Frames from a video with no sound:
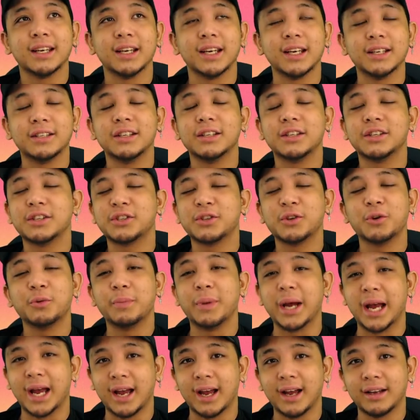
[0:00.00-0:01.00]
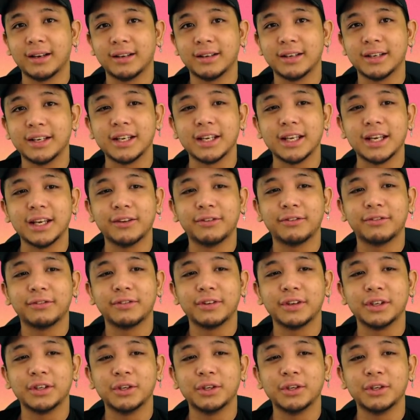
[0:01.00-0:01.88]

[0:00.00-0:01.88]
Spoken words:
is it so bad? If